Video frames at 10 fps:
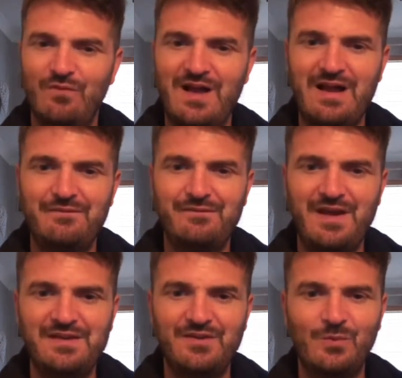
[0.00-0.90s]
That had
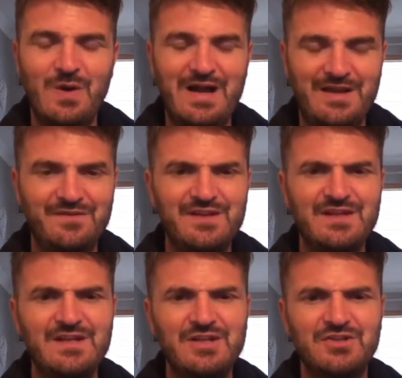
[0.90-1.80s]
faded away, and
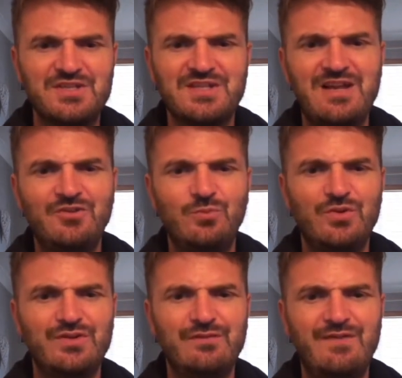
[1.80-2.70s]
the sandalwood
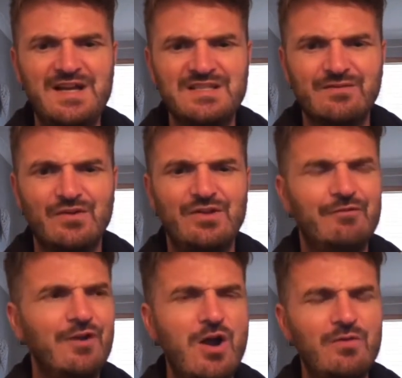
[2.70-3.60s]
and the vetiver and the
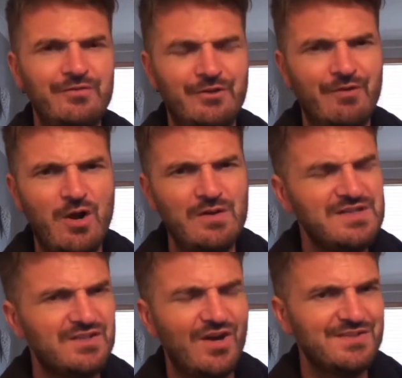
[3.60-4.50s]
neroli
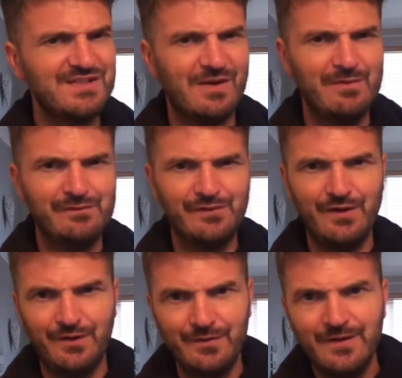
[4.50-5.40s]
started coming
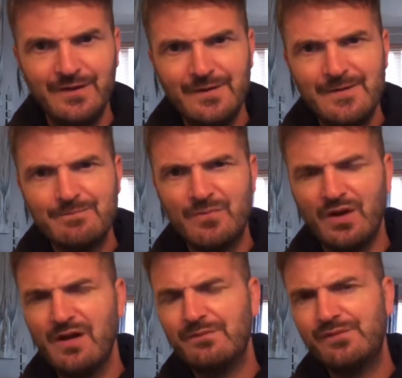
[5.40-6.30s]
through. But
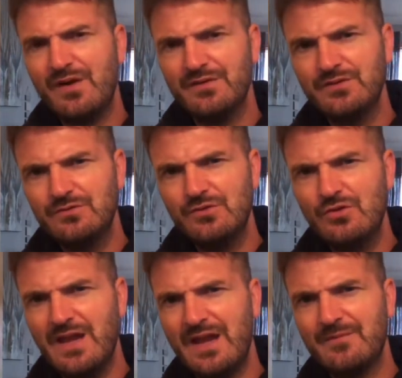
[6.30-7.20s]
up front, you
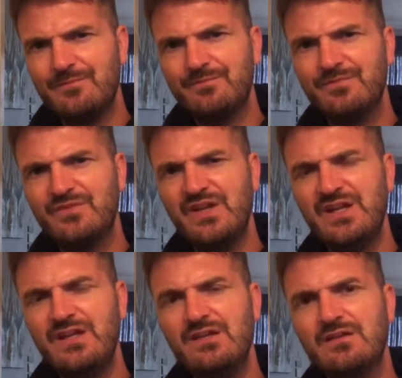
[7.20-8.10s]
get
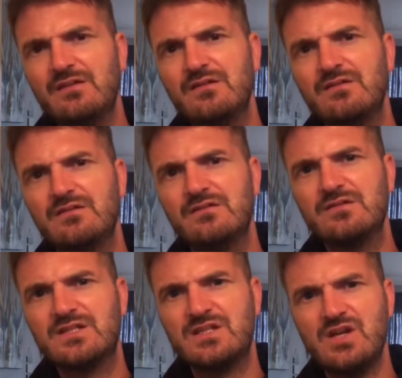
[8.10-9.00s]
the
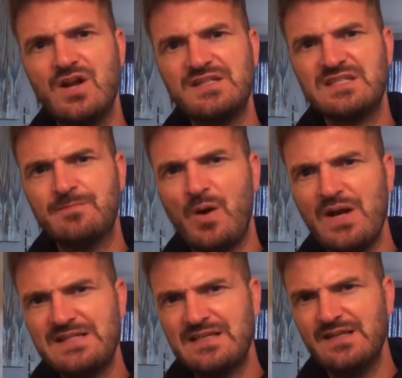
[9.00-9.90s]
slight
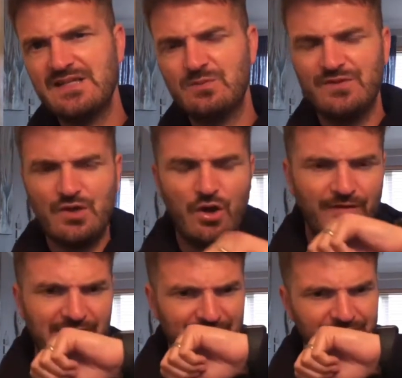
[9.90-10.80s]
spiciness with the
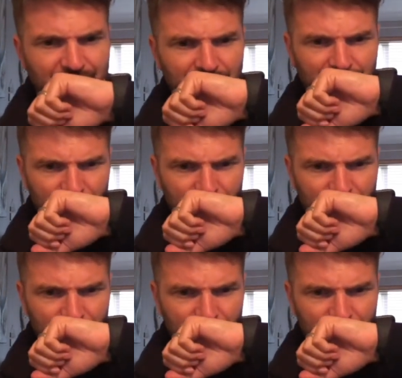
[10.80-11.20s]
coriander.